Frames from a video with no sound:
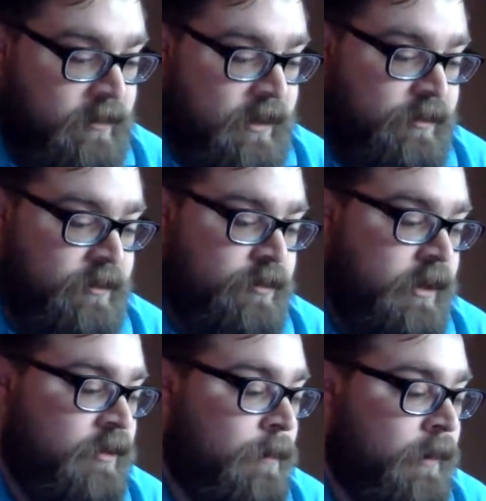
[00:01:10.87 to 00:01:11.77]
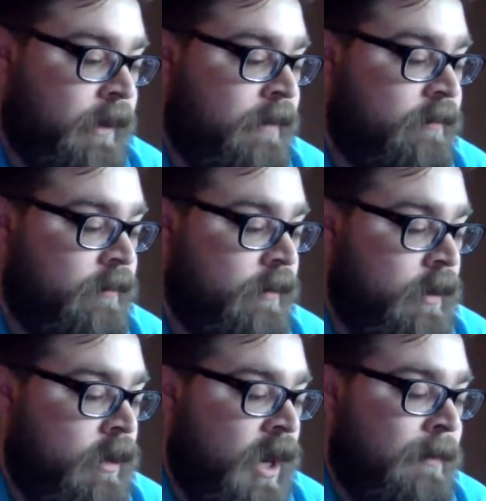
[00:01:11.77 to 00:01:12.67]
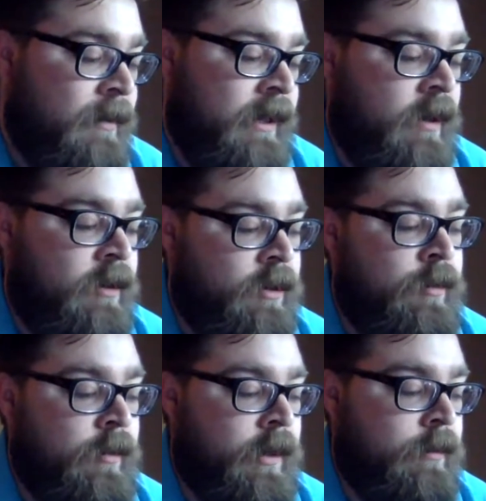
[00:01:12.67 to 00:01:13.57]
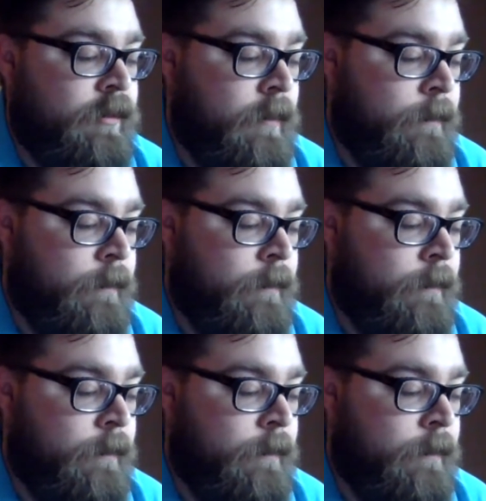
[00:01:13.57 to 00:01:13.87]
citrus trees or plants, commonly on new growth.